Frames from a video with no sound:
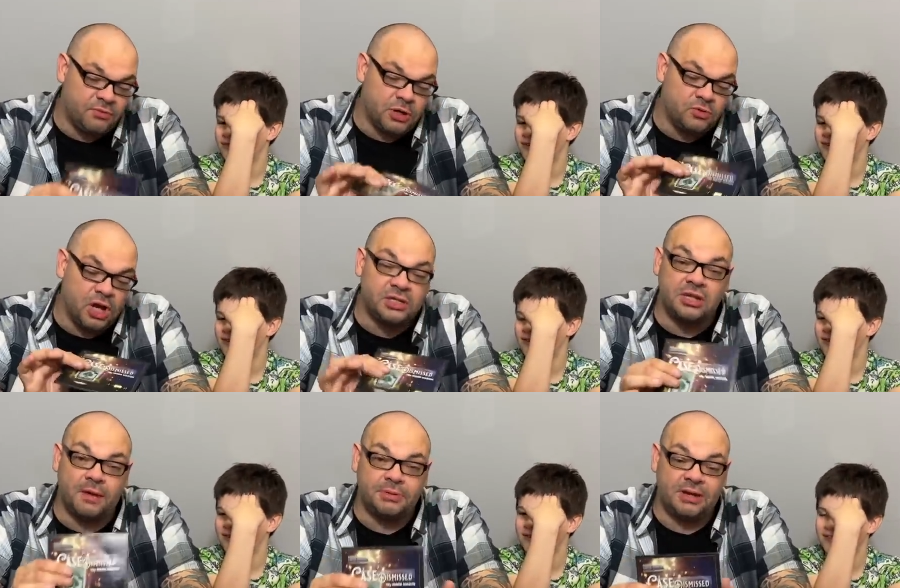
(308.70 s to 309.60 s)
Speaker 1: from you,
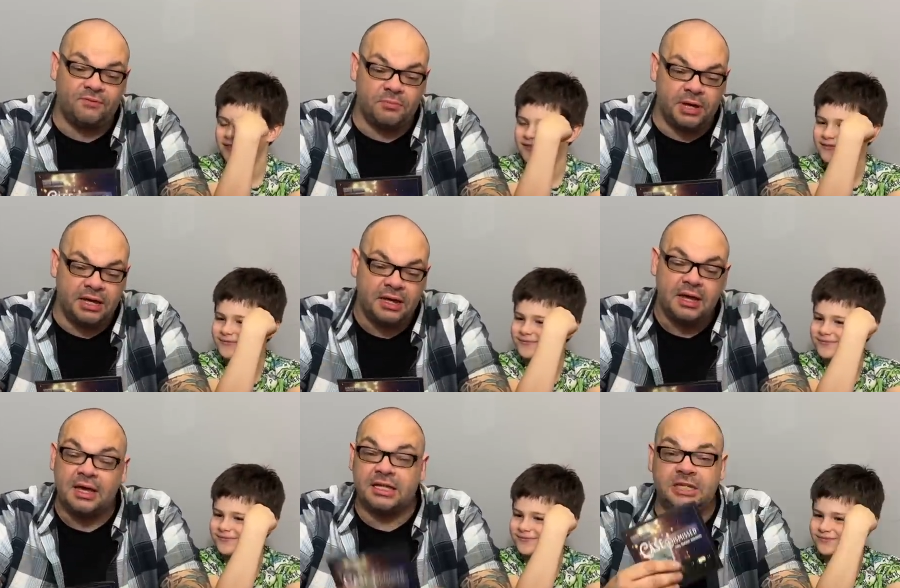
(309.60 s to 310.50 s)
99% from me.
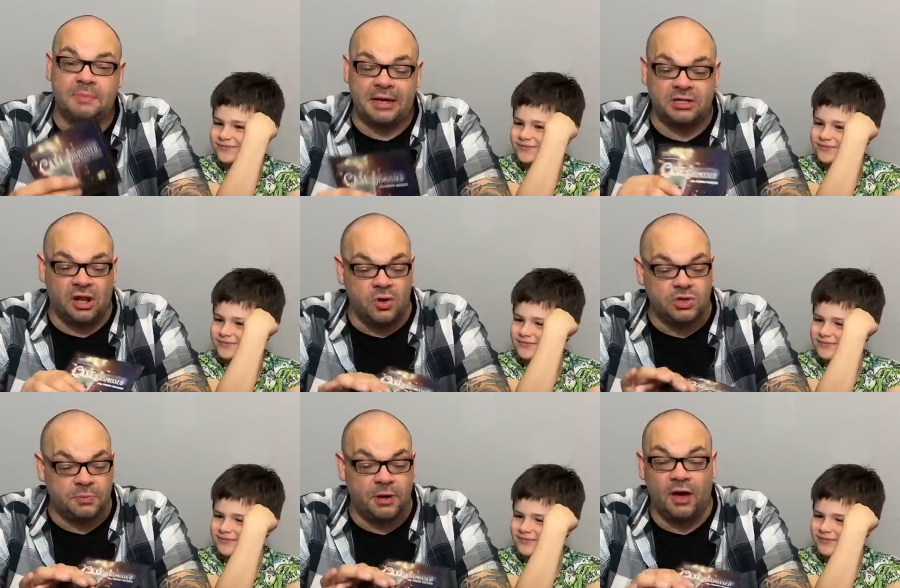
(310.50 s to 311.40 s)
This is about as close
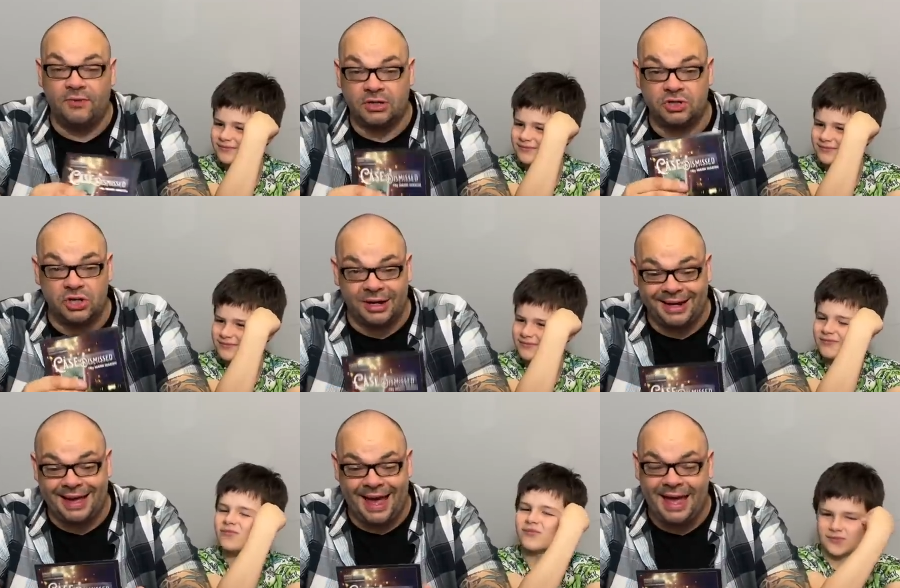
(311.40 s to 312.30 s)
to perfect as you're going
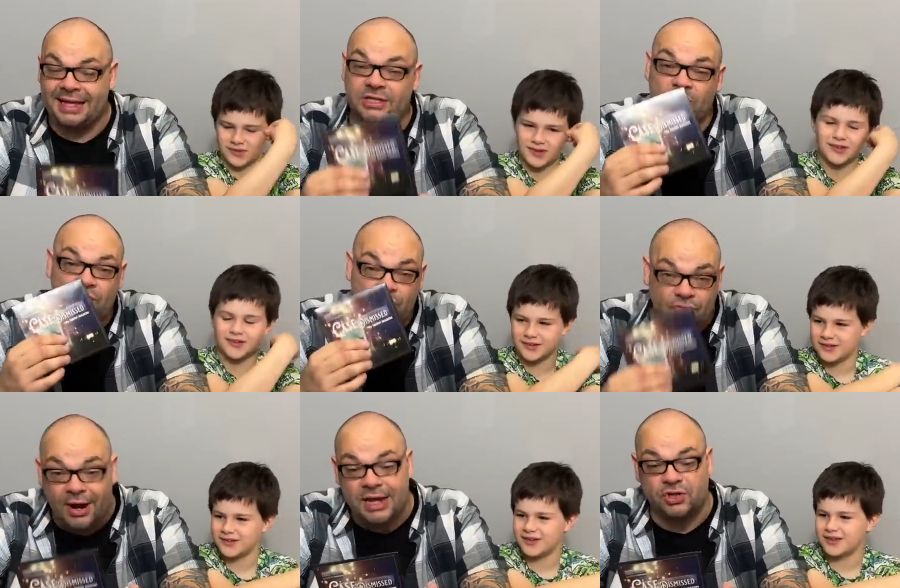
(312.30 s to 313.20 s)
to get. It's a
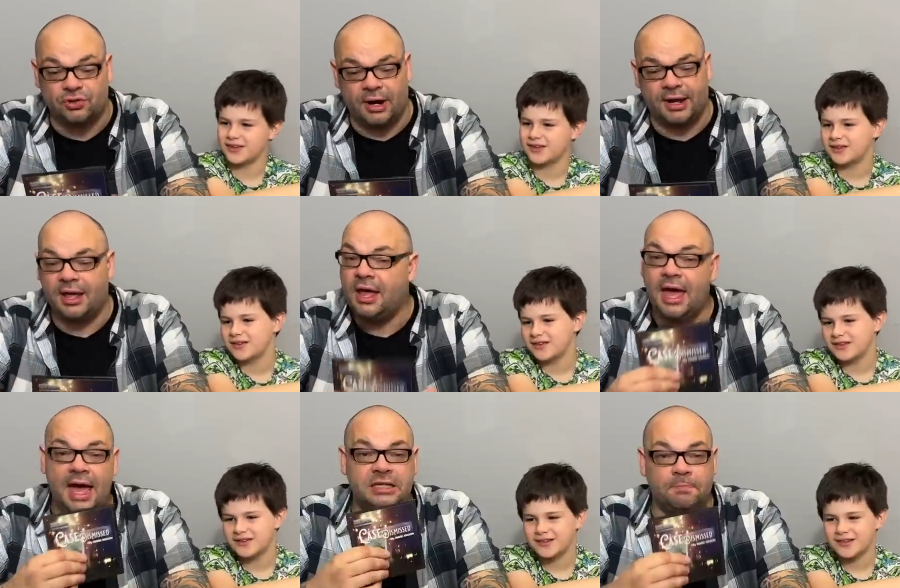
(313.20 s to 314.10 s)
great trick.
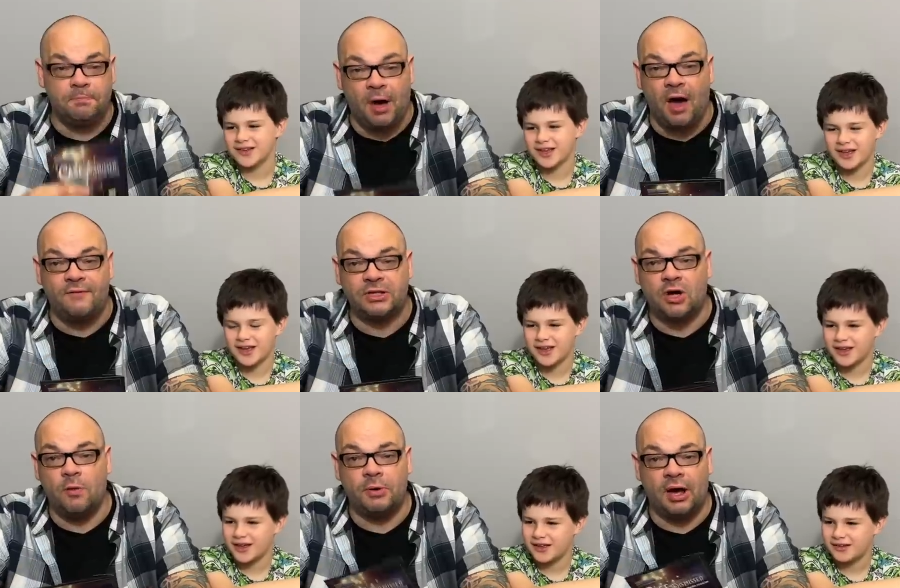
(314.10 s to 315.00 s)
It's a perfect
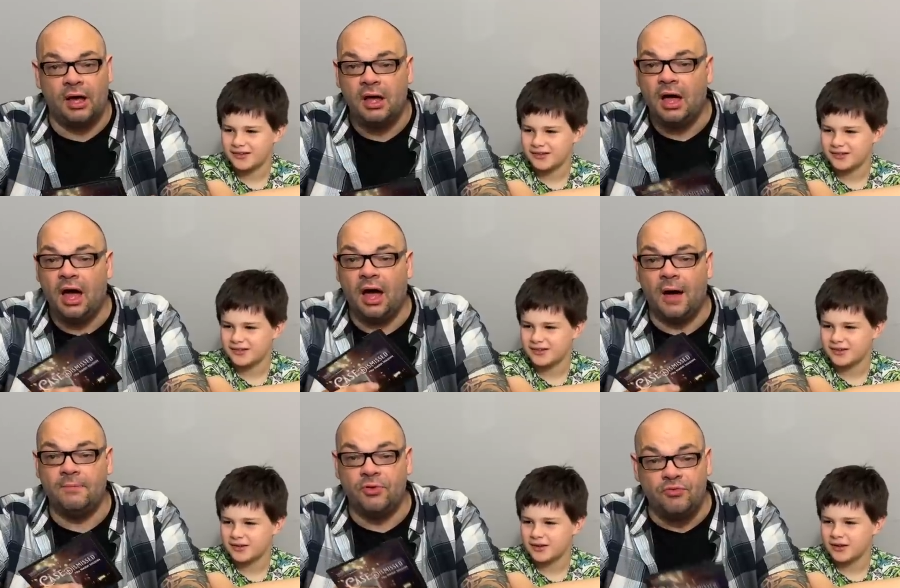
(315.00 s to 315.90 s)
opener.
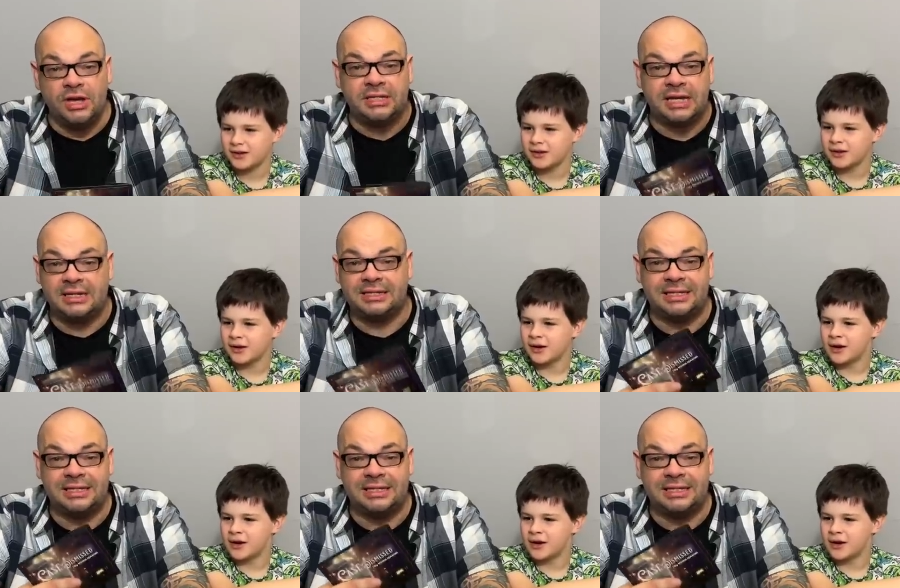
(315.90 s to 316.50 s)
Um, the reset is